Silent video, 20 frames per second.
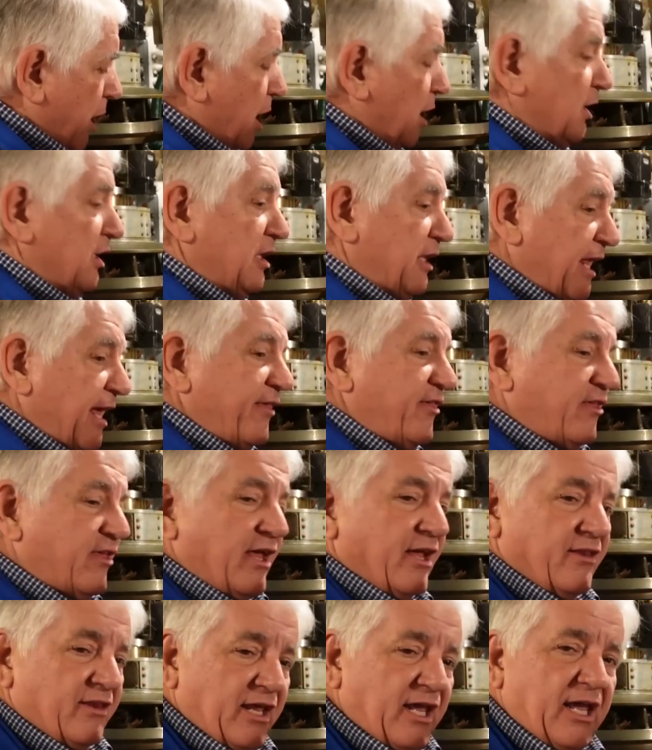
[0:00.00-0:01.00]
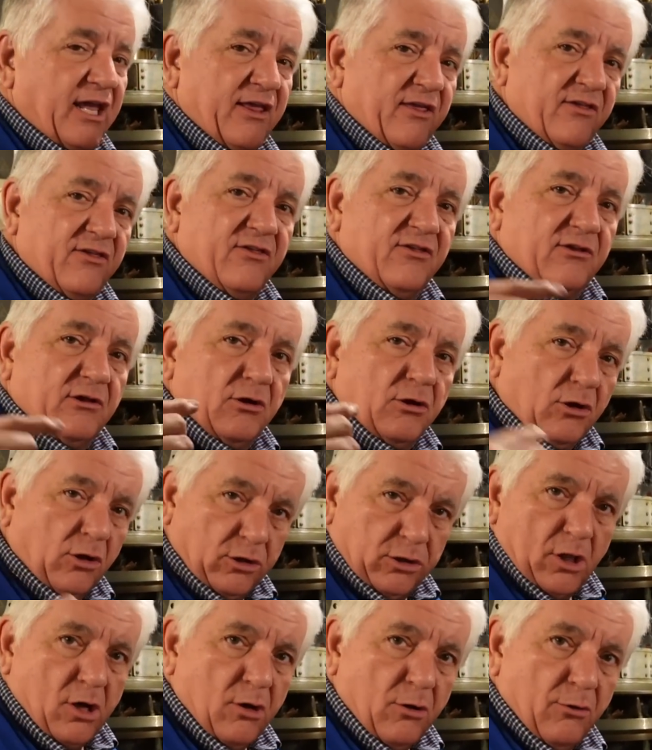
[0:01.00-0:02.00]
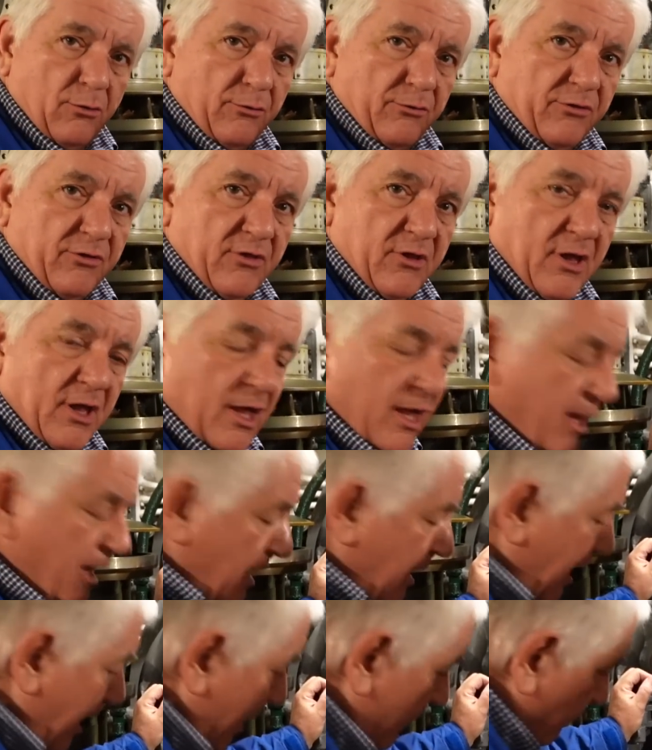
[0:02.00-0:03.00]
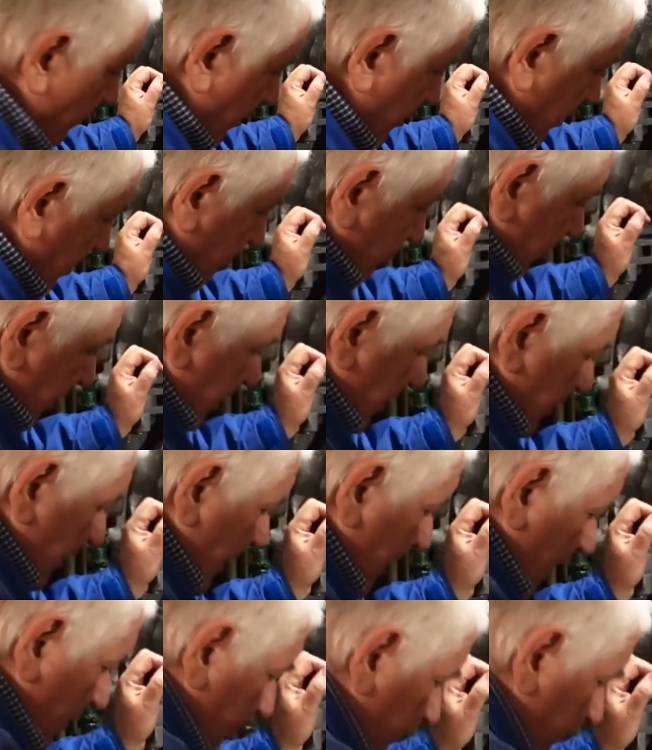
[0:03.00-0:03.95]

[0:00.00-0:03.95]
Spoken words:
unless it is closed. And we're going to bring you down